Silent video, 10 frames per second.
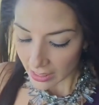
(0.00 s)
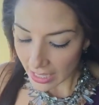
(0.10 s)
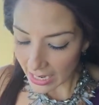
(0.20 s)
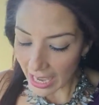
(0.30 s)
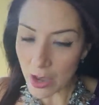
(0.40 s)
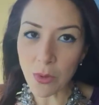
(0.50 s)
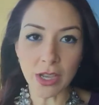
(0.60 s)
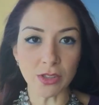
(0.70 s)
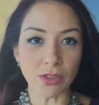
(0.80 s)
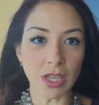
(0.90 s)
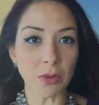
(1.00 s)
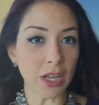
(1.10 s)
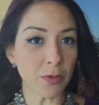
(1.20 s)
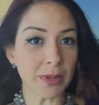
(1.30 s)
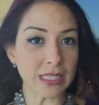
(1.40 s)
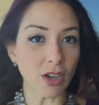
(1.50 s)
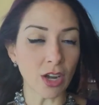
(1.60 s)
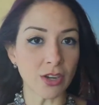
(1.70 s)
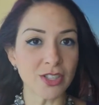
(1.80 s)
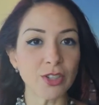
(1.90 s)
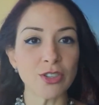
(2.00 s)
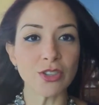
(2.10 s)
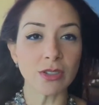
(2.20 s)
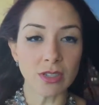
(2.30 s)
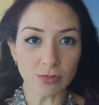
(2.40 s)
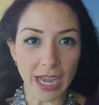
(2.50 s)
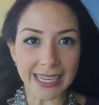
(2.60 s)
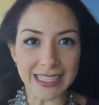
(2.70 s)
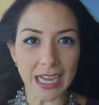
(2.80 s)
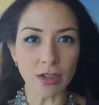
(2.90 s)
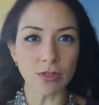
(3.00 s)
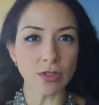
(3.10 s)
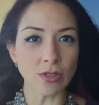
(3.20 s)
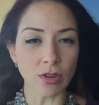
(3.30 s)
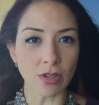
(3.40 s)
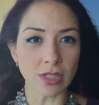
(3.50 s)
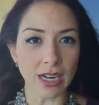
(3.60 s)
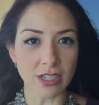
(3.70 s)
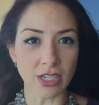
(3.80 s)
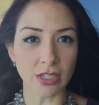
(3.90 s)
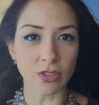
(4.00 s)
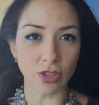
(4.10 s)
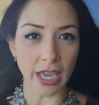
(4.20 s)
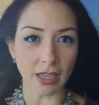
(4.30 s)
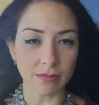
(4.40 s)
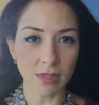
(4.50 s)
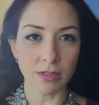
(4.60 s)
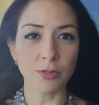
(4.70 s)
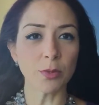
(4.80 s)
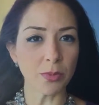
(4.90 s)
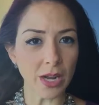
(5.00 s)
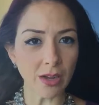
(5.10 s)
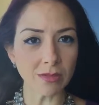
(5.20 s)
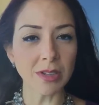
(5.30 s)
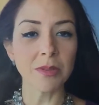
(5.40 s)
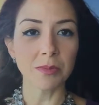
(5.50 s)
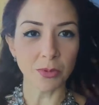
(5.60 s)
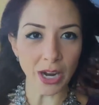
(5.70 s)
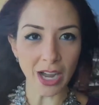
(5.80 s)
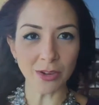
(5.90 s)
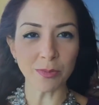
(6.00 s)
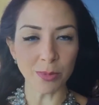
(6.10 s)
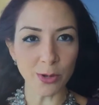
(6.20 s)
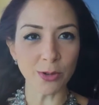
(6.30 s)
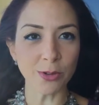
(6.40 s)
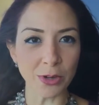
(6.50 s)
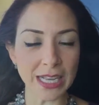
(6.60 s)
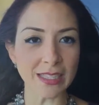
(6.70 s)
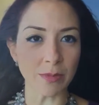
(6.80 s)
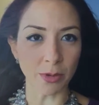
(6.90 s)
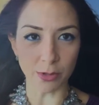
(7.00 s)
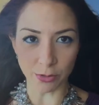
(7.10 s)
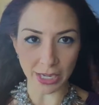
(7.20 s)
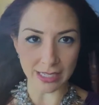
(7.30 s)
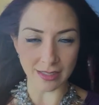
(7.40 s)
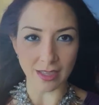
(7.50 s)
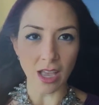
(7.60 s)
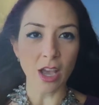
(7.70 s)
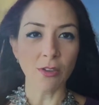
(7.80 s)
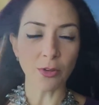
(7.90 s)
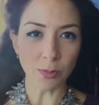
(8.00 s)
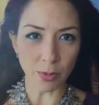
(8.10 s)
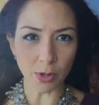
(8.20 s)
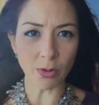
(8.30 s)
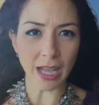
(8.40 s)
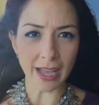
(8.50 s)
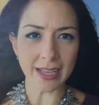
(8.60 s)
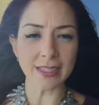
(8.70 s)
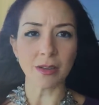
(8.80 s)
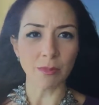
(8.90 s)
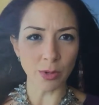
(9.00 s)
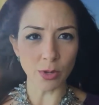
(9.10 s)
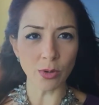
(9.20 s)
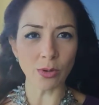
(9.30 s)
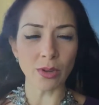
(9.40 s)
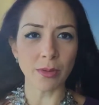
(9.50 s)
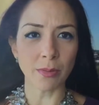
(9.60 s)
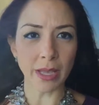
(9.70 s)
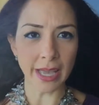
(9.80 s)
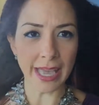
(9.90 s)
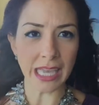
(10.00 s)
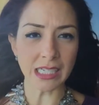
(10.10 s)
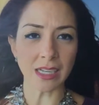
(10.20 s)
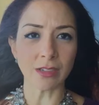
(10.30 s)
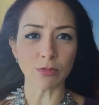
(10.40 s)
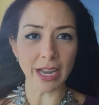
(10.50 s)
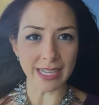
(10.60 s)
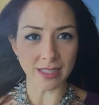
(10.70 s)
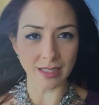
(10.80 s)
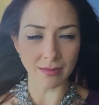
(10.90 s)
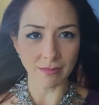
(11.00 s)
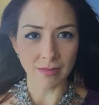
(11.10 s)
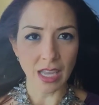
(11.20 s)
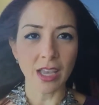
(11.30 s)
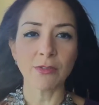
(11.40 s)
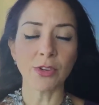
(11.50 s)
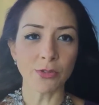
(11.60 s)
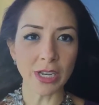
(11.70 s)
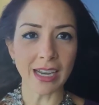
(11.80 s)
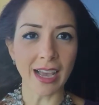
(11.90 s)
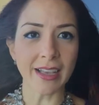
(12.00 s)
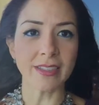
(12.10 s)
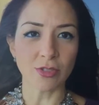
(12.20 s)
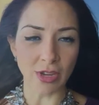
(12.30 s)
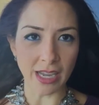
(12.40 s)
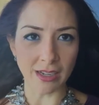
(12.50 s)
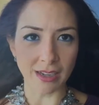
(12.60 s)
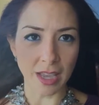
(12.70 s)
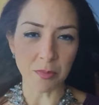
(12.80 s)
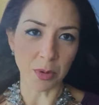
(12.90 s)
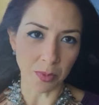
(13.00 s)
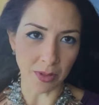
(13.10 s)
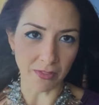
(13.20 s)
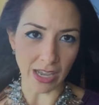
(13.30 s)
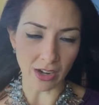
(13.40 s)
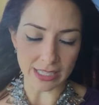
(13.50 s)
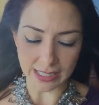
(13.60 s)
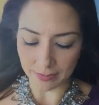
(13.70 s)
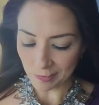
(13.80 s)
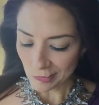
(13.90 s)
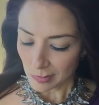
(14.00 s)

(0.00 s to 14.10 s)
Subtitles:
Then I want you to think, what are your best colors? So write down those colors that I shared today. For brown, brown, blue, greens, and blue greens. For blue eyes, blue and reds. For green eyes, green and purple and violets.